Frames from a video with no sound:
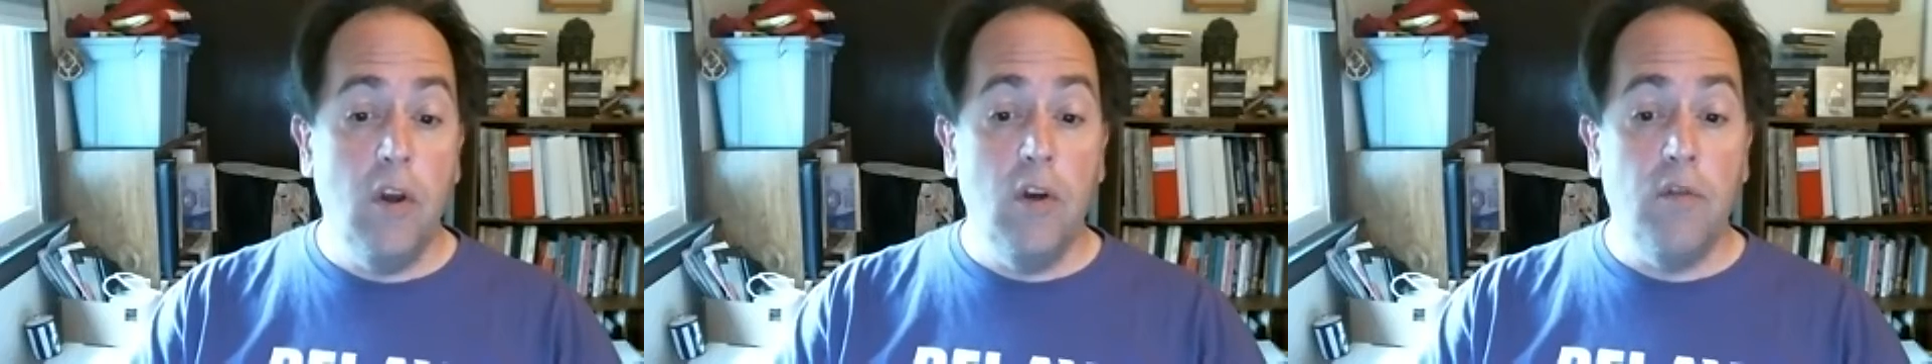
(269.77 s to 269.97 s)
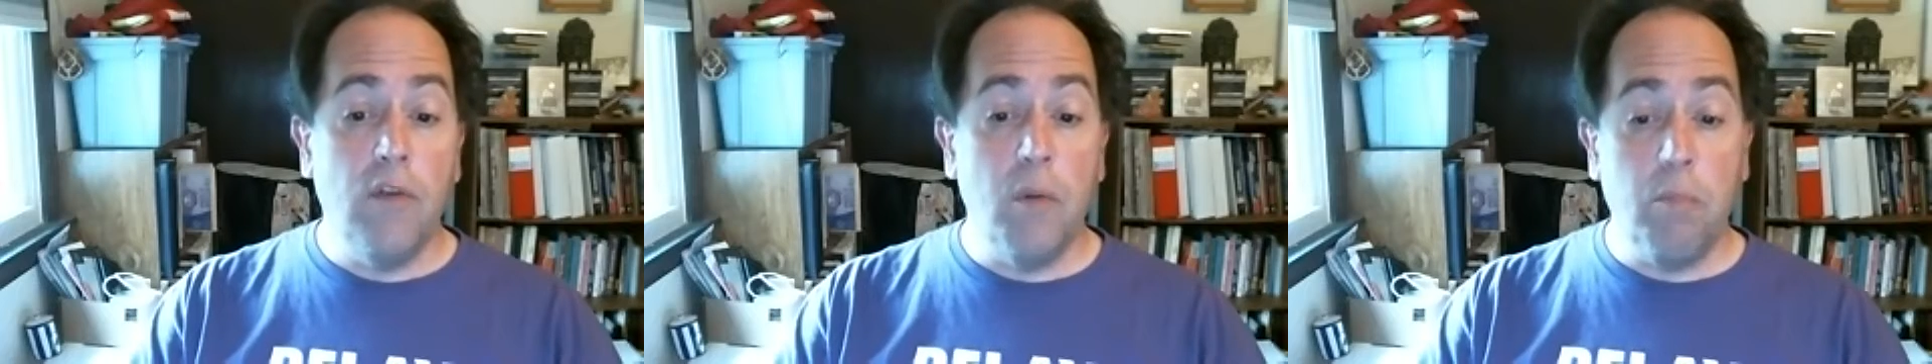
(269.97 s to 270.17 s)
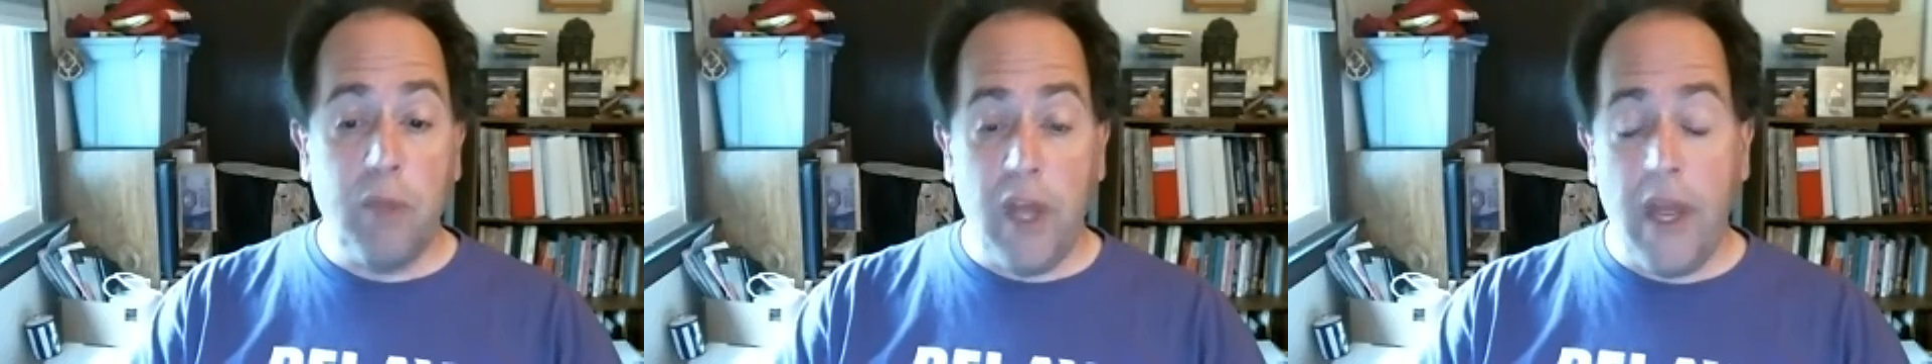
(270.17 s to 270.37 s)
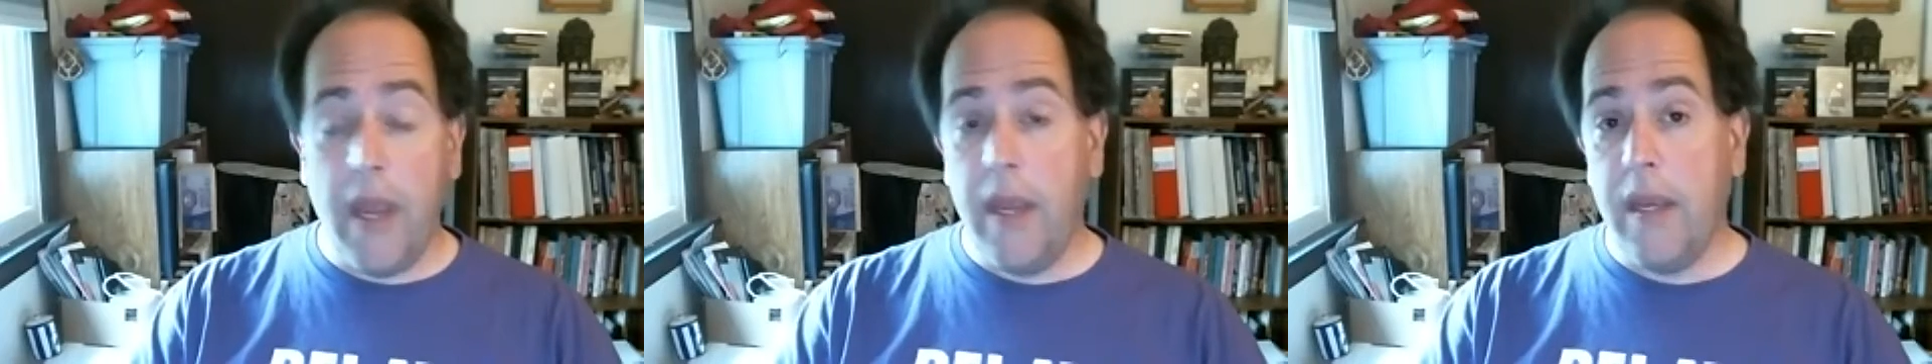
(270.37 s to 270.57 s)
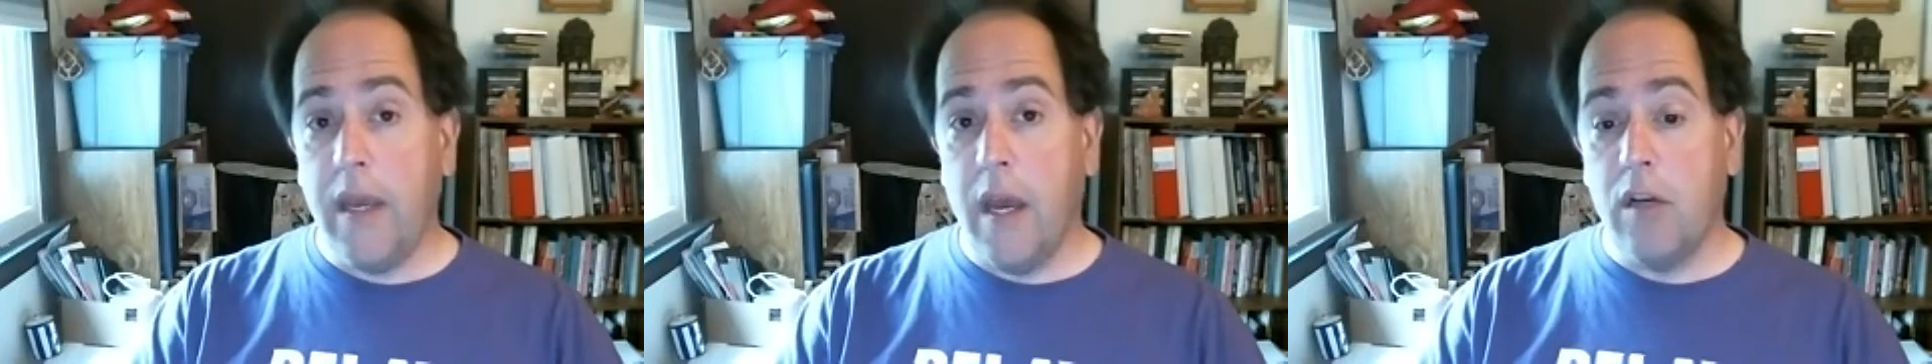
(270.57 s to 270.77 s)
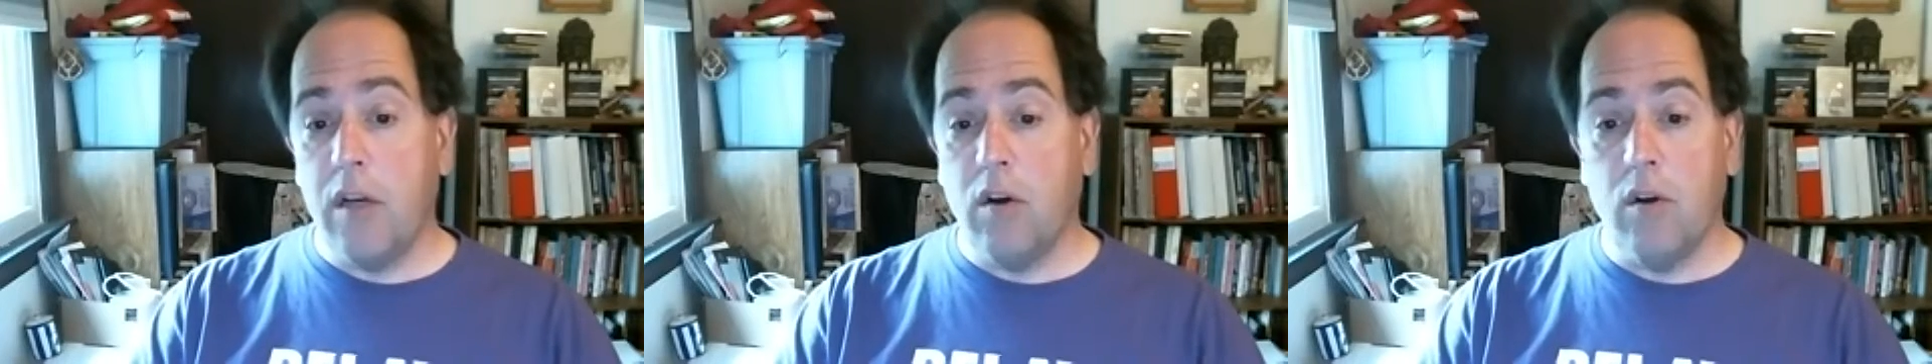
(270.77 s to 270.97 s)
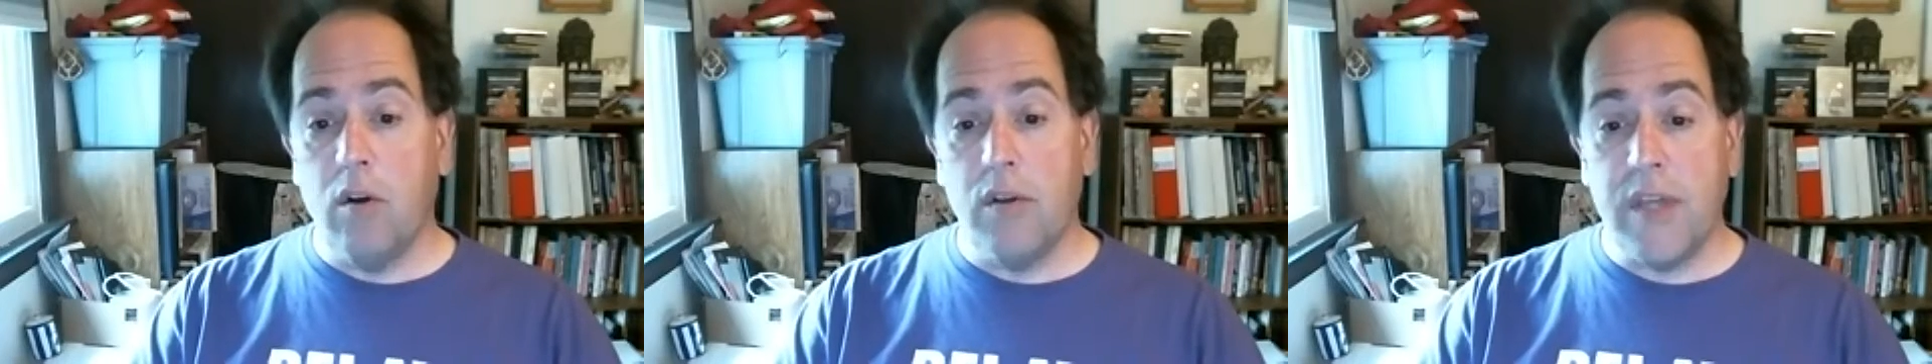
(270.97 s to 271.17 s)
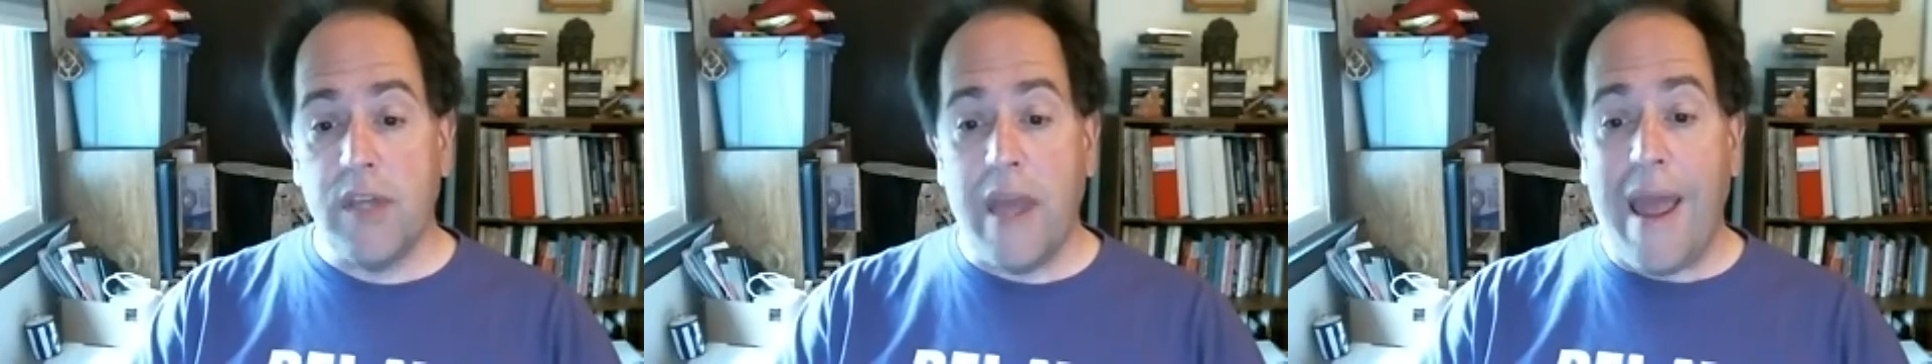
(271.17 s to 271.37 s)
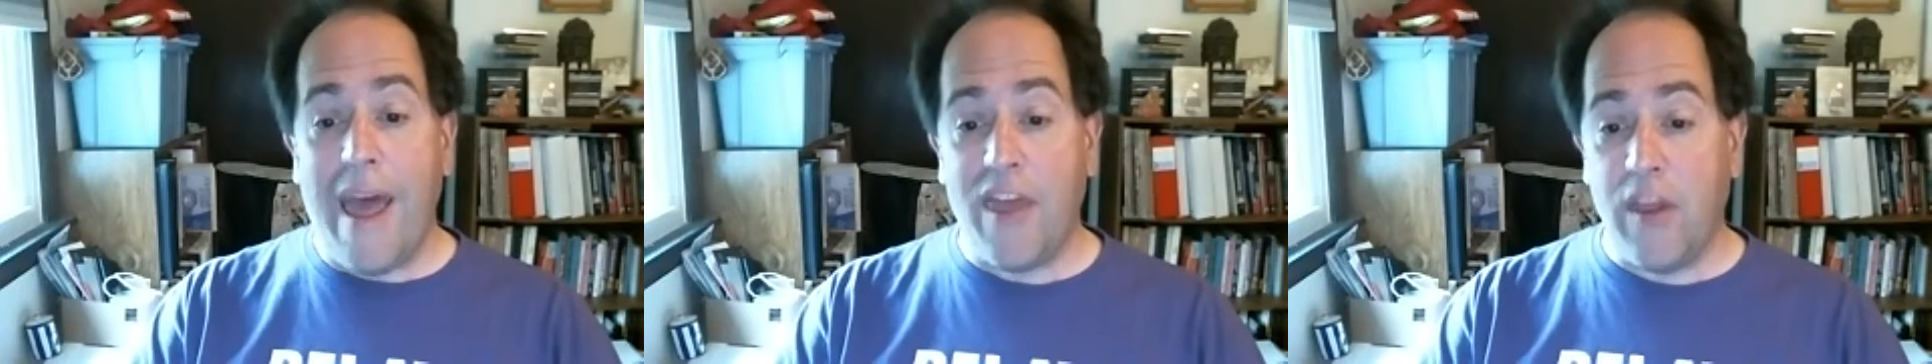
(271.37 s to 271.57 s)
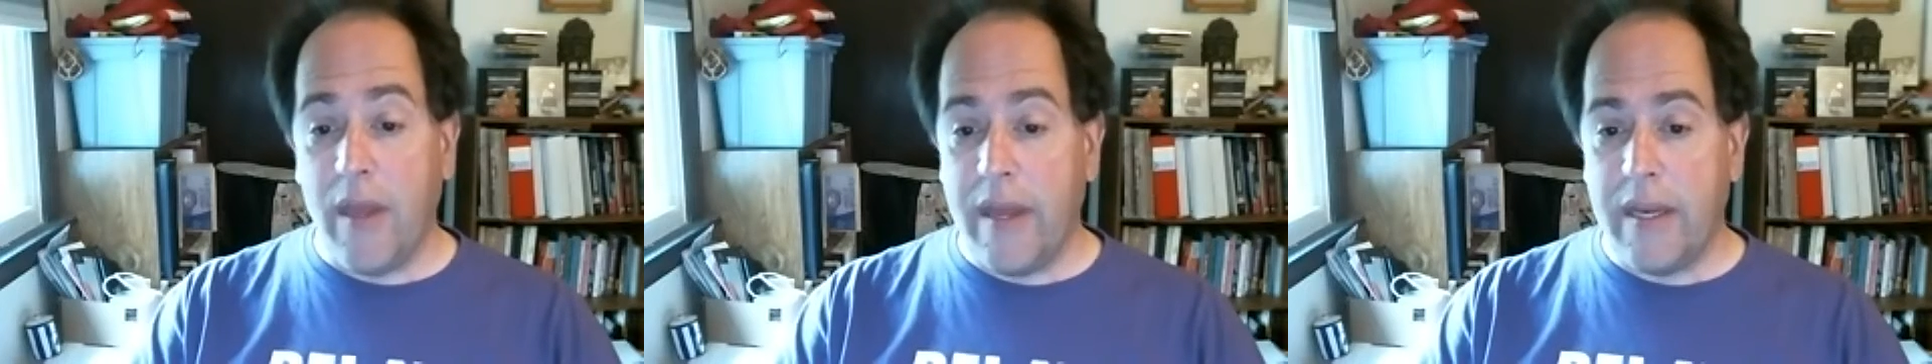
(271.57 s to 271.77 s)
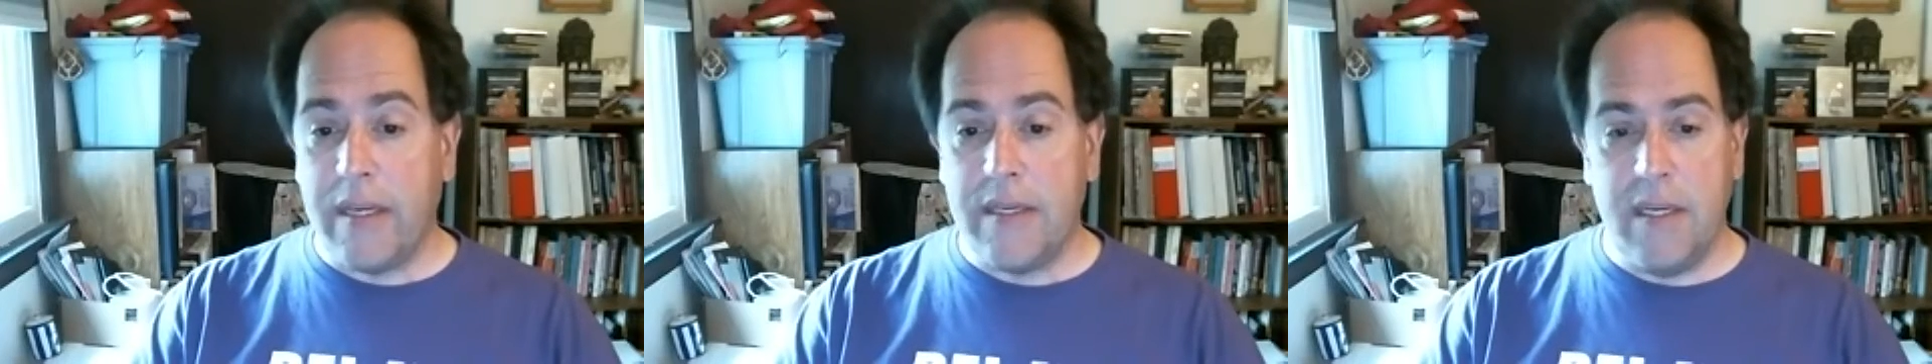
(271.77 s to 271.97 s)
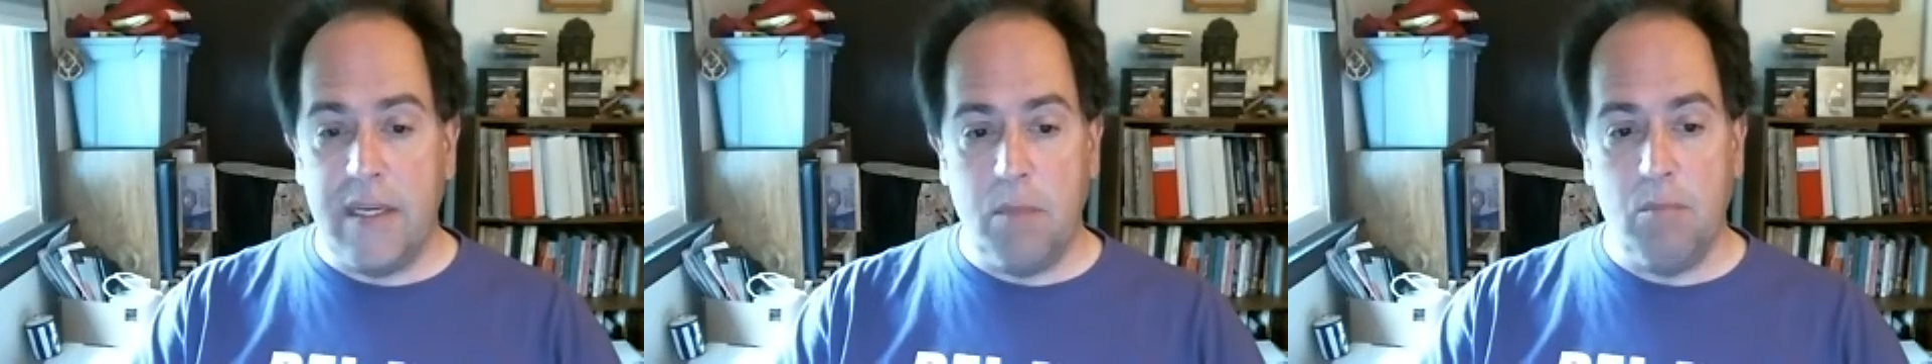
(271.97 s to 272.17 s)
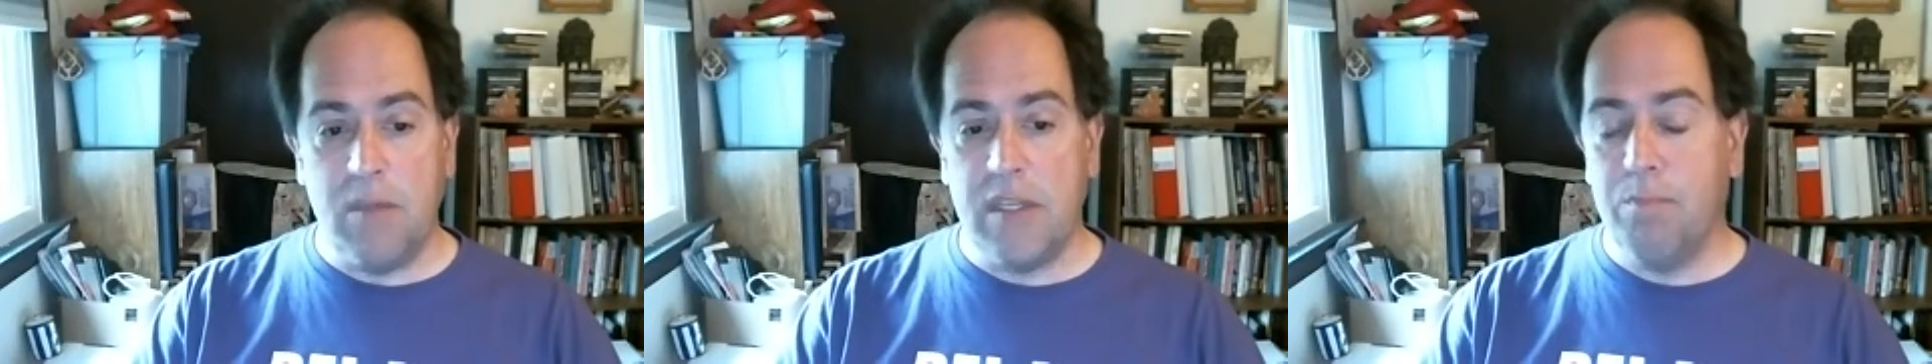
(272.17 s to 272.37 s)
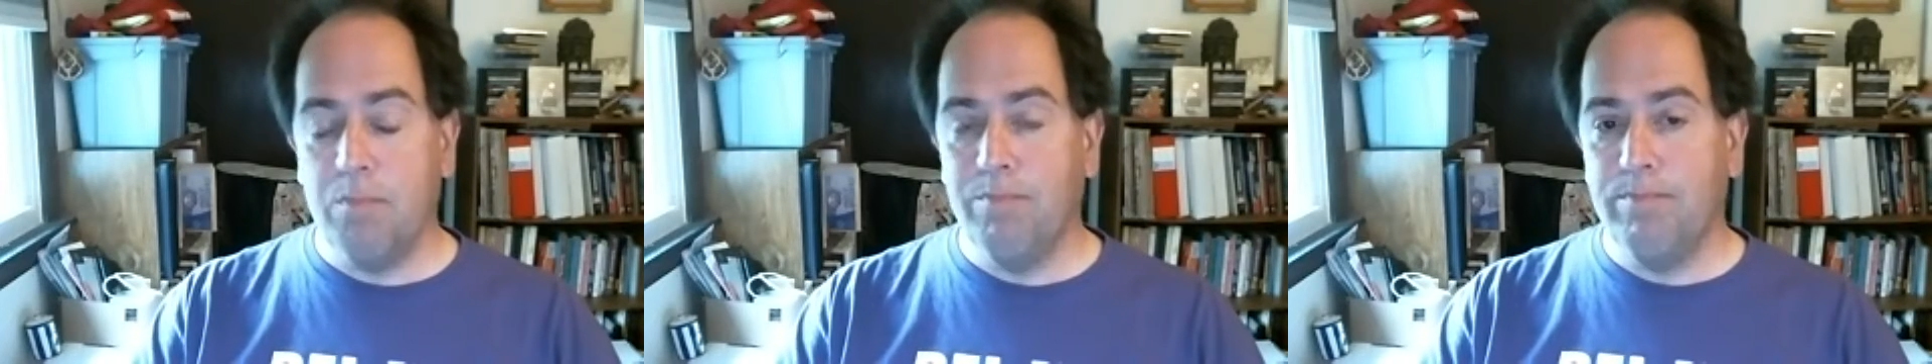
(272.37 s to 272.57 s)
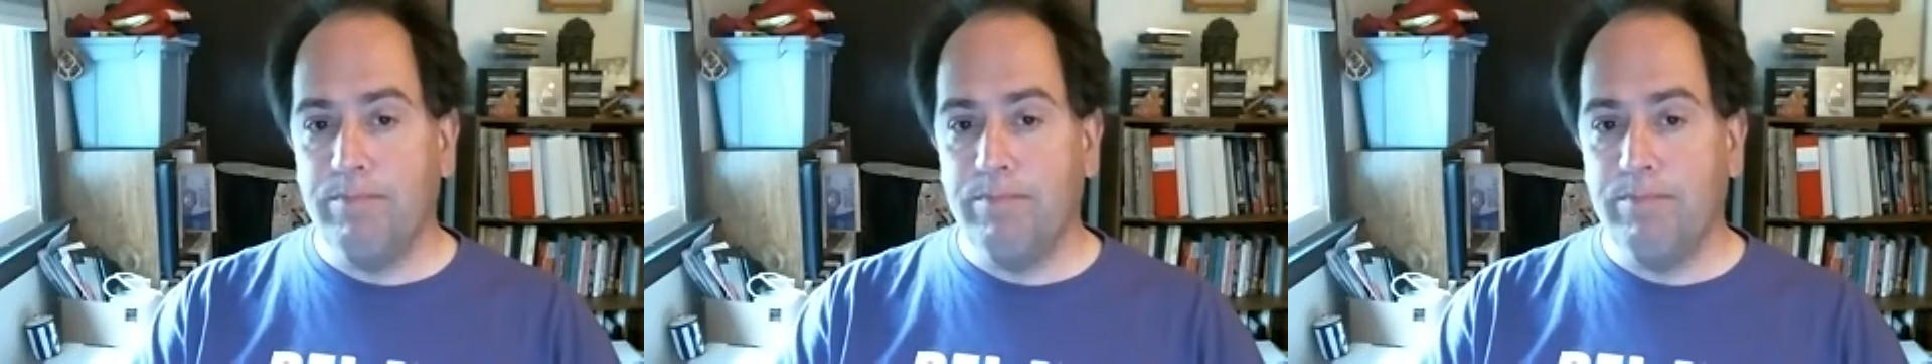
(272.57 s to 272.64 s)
from playing on girls' athletic teams.